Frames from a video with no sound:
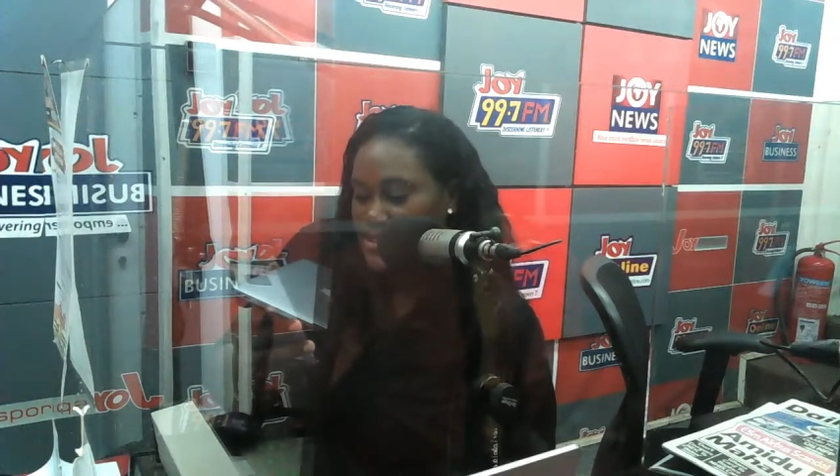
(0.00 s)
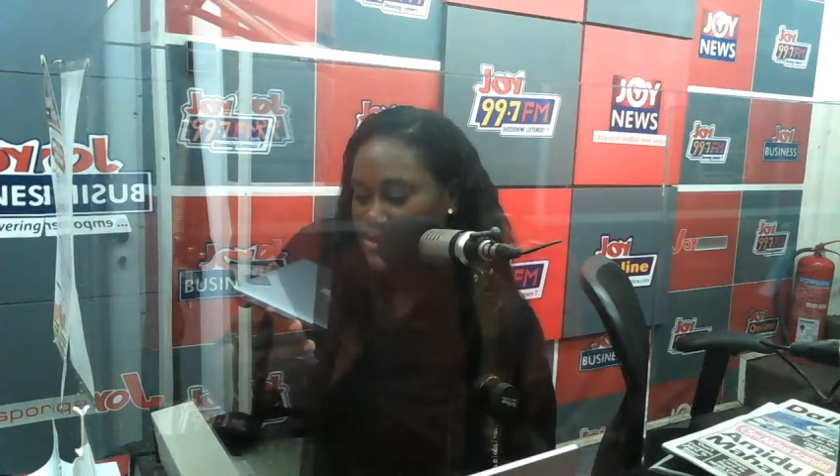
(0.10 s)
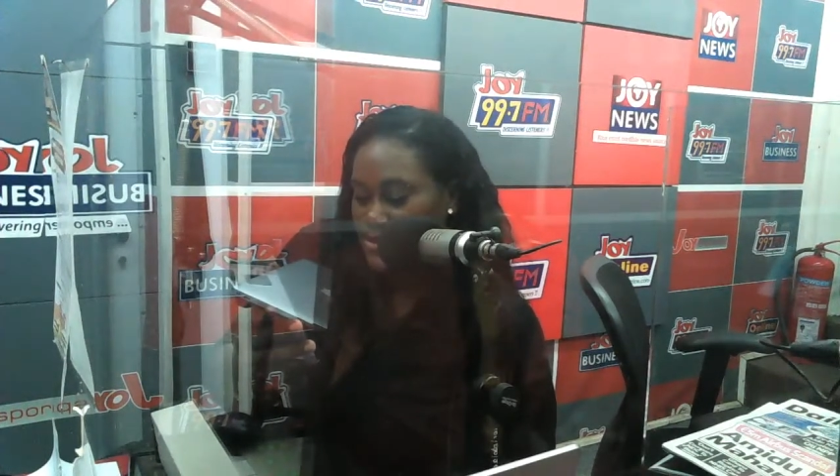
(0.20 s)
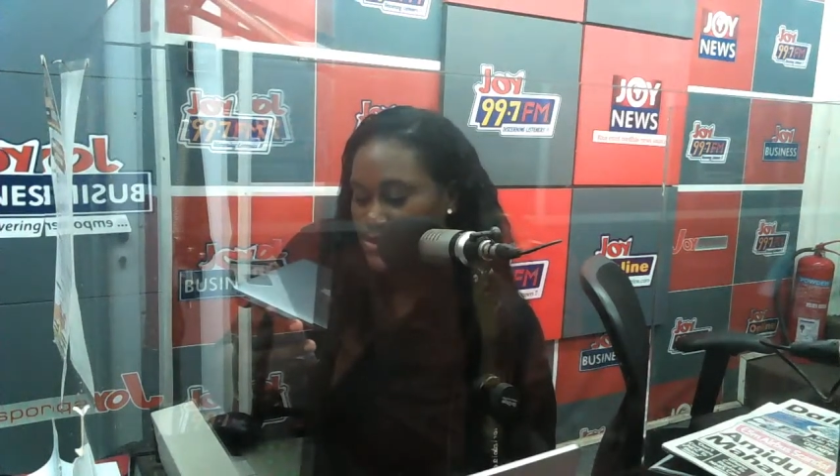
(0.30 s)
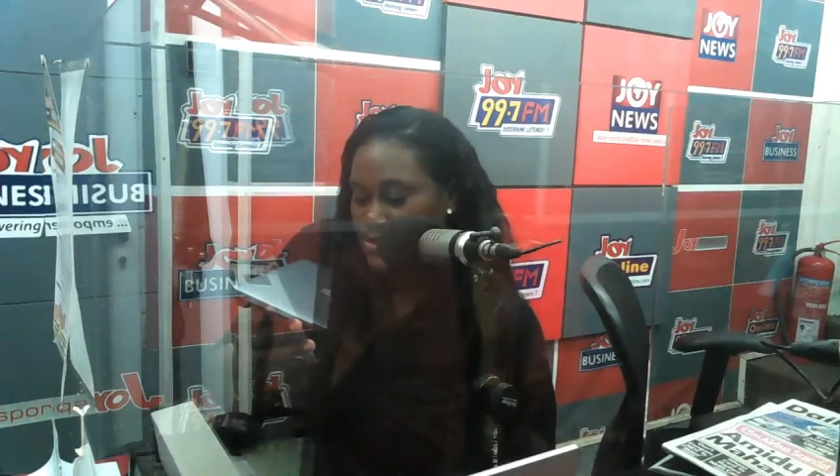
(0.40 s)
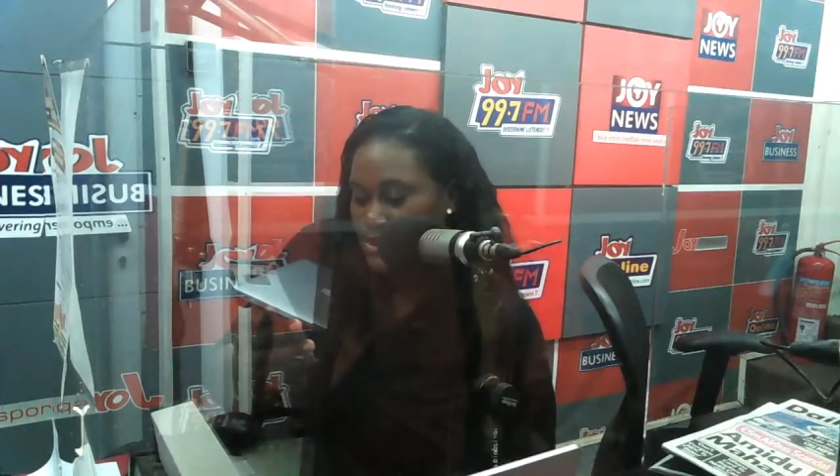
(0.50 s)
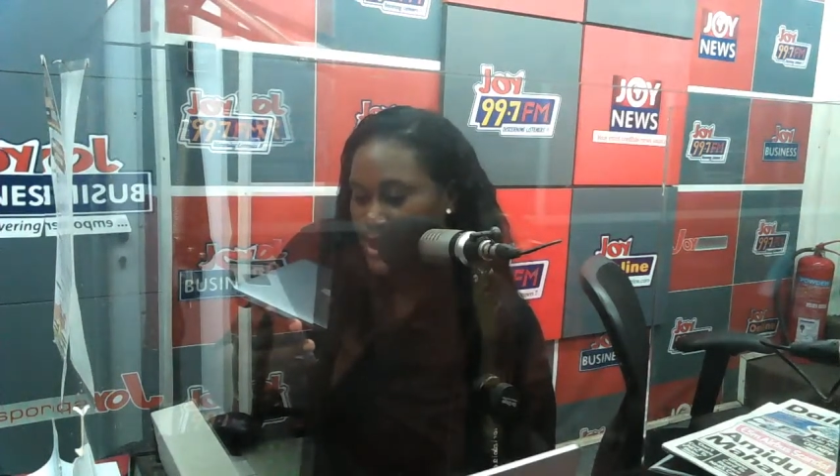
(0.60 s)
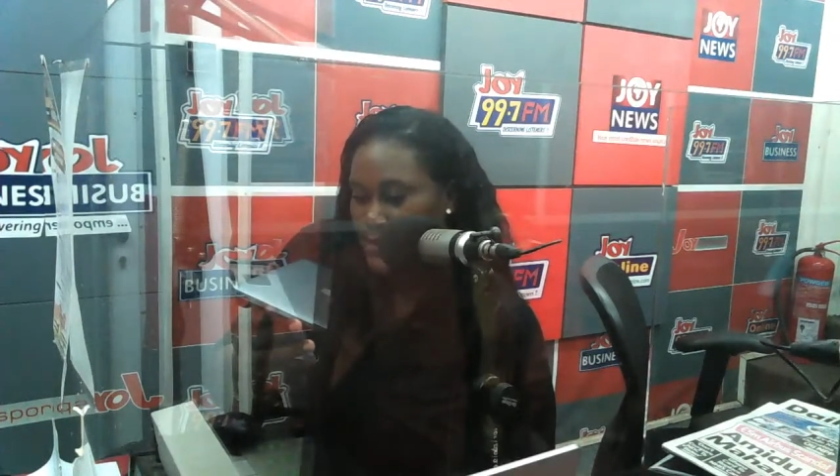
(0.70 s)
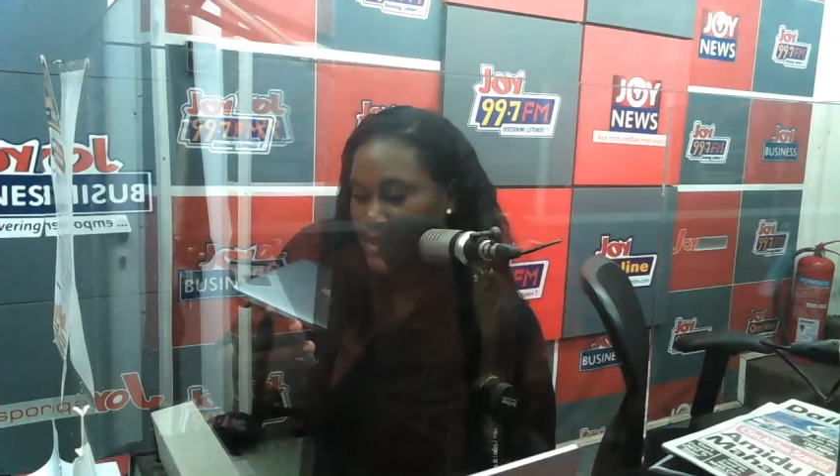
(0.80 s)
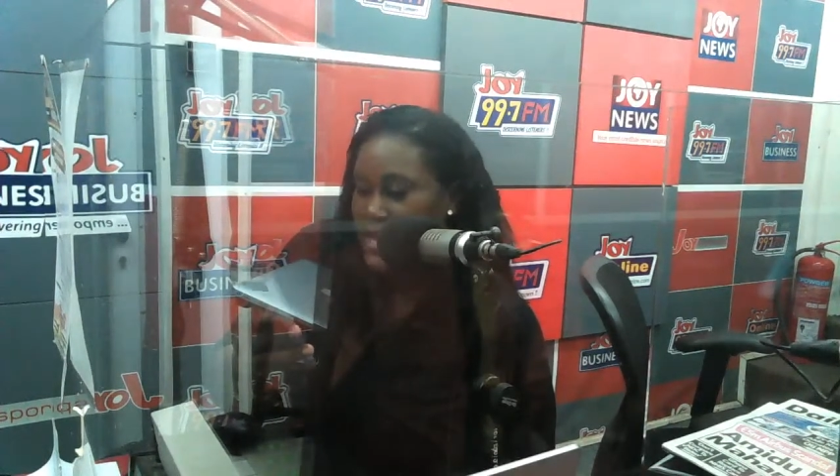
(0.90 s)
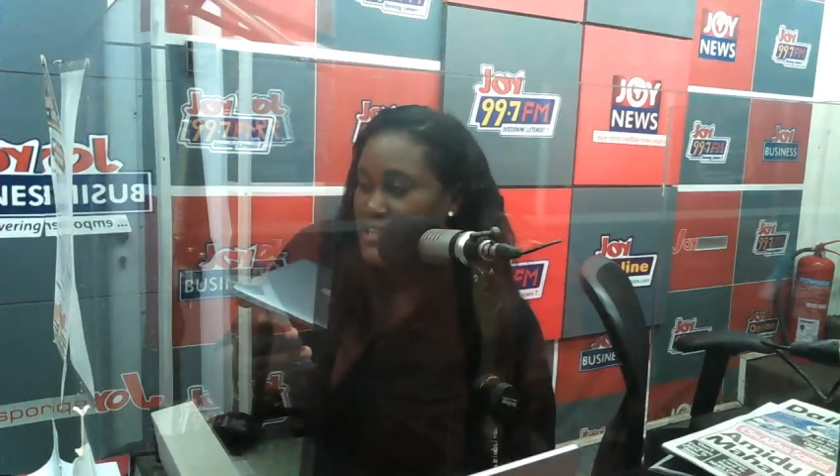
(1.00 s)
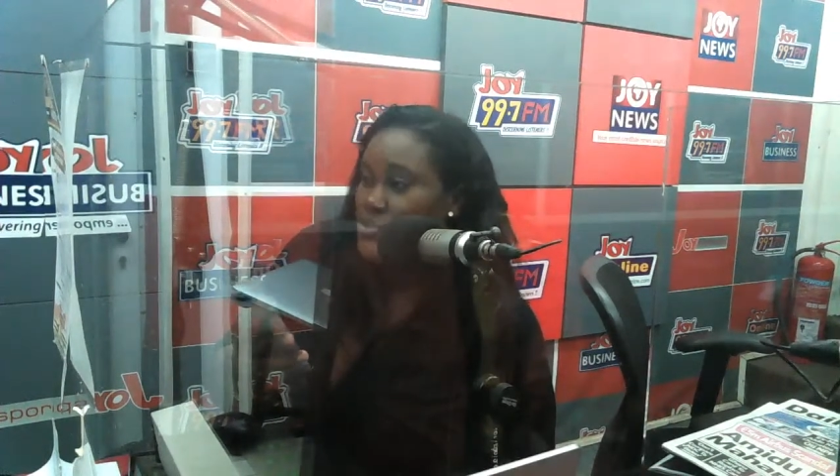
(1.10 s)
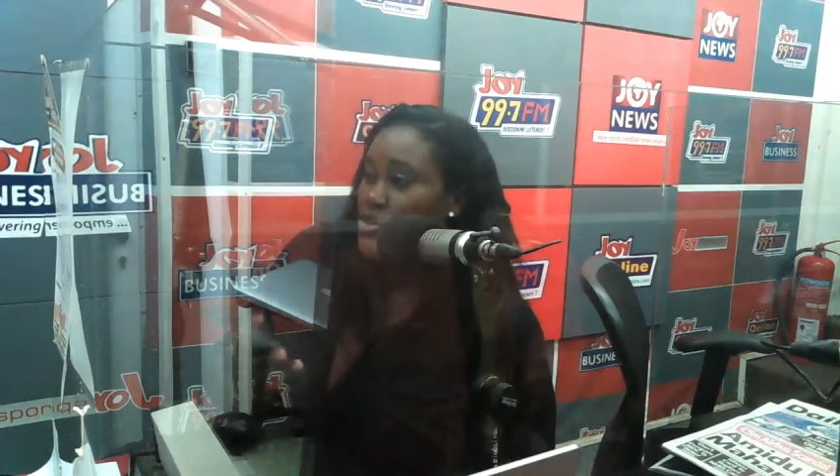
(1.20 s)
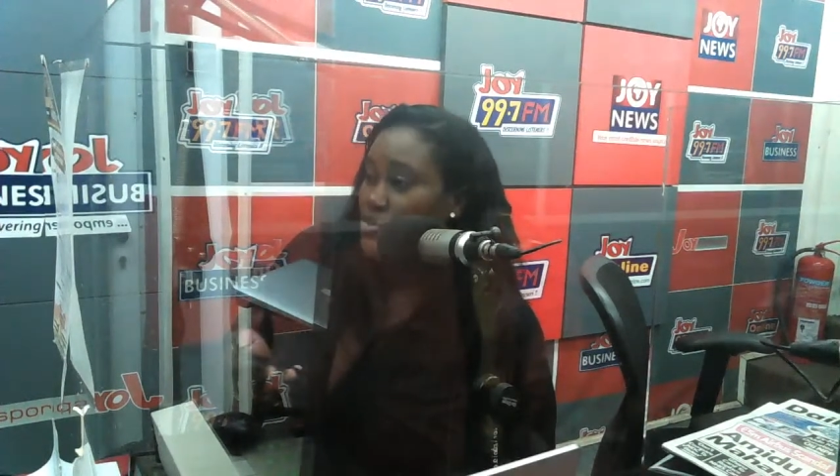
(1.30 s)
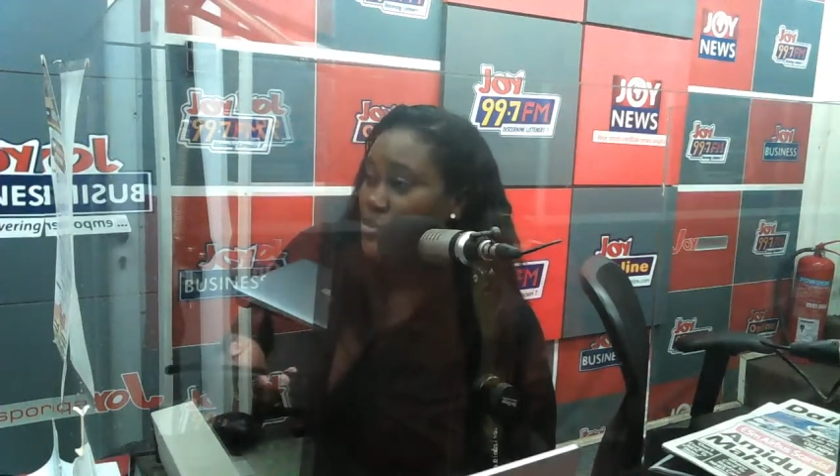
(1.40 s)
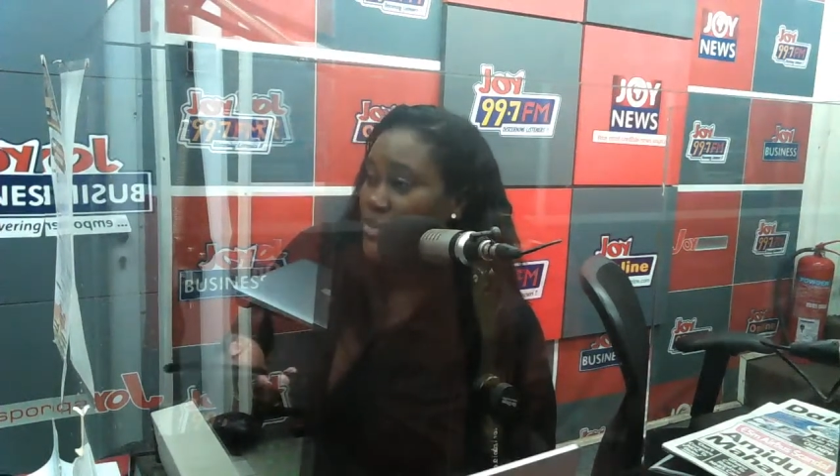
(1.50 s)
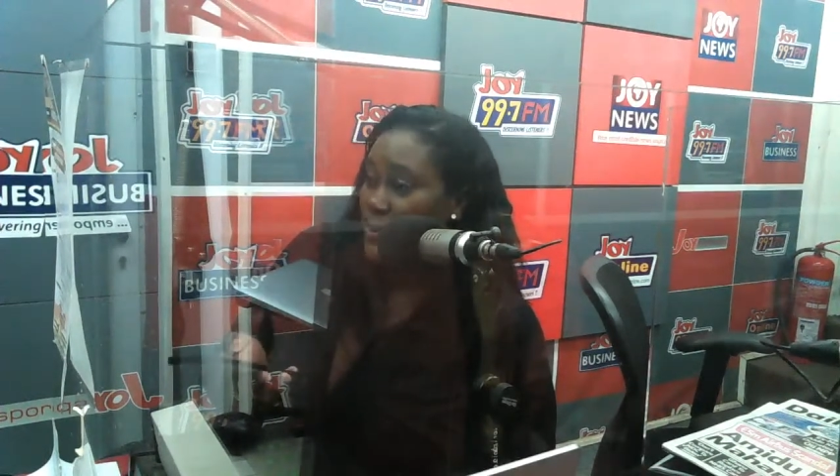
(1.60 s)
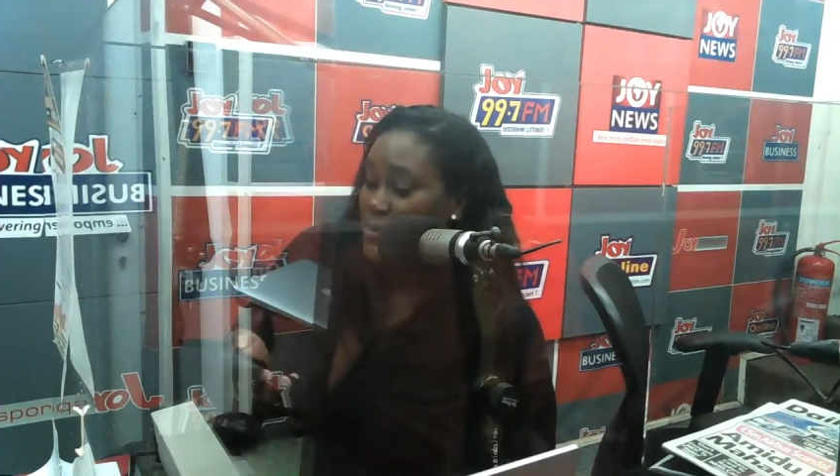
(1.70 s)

to come against Corona